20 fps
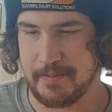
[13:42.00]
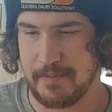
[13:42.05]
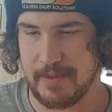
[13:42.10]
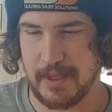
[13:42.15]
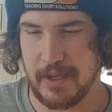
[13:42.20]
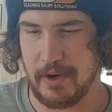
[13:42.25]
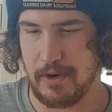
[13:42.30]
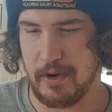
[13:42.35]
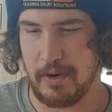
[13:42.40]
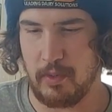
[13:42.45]

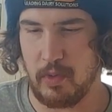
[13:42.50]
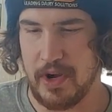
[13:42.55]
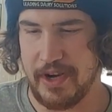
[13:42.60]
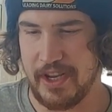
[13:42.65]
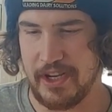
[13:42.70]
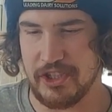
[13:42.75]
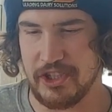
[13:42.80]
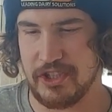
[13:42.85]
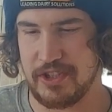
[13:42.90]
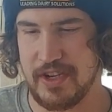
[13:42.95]
you know, a
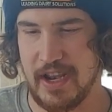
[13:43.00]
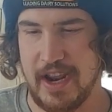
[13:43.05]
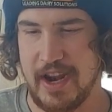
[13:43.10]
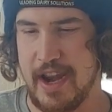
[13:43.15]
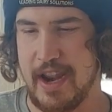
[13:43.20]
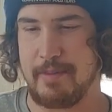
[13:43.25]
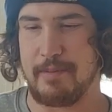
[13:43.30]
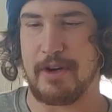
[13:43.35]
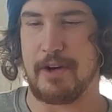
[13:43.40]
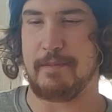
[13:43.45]
1-inch
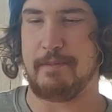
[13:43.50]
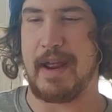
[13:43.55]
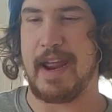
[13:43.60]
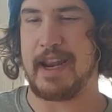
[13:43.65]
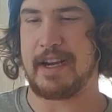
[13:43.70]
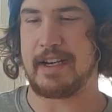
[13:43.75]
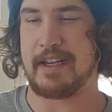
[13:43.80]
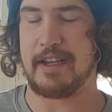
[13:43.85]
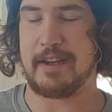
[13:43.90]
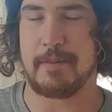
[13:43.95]
diameter
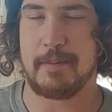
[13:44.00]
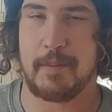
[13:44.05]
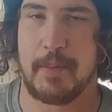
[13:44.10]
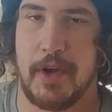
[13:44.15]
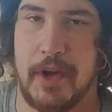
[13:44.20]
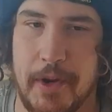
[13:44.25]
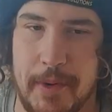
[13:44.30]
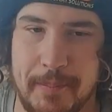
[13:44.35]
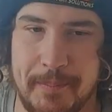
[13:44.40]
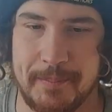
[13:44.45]
magnet,
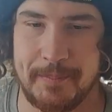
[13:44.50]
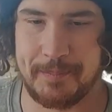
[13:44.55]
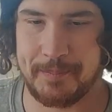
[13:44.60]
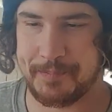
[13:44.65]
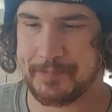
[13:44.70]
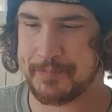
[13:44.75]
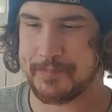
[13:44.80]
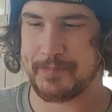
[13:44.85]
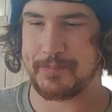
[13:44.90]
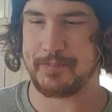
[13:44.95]
but
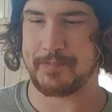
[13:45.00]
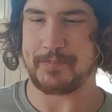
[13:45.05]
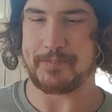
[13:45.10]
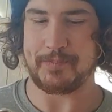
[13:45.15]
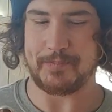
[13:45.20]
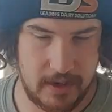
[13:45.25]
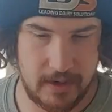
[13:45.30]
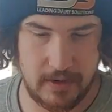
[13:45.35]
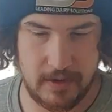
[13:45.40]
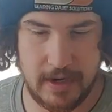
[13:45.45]

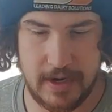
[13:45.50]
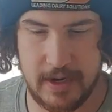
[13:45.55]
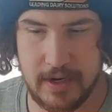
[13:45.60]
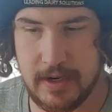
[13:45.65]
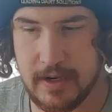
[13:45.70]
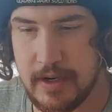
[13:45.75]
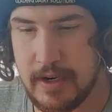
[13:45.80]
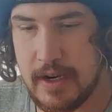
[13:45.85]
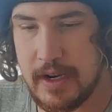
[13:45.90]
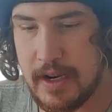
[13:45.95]
all right.
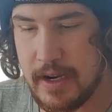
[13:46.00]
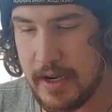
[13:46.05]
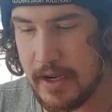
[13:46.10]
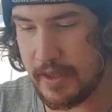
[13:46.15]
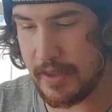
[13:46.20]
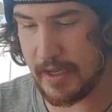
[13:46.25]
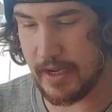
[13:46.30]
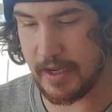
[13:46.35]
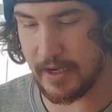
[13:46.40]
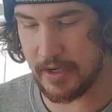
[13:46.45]

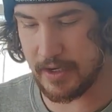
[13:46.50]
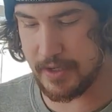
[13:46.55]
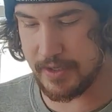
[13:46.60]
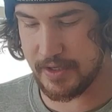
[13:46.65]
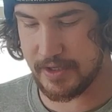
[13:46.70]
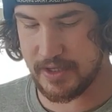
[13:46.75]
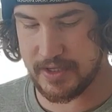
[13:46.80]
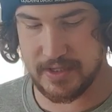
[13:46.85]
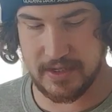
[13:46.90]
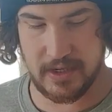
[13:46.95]
And then all
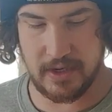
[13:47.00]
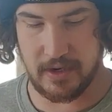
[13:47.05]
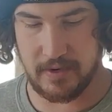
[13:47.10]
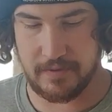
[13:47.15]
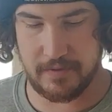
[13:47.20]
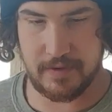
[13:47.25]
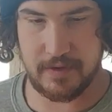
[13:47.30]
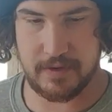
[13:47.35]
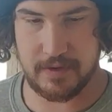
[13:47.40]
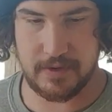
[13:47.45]
this
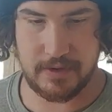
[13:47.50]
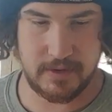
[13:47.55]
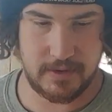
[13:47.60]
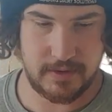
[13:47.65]
stuff.